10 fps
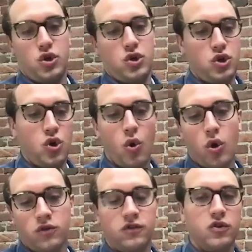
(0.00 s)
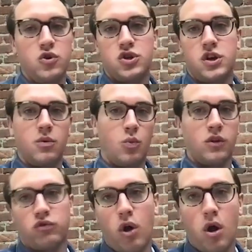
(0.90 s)
your solution and
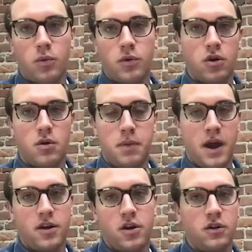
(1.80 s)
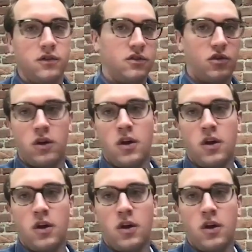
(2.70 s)
what's wrong with your competitors, and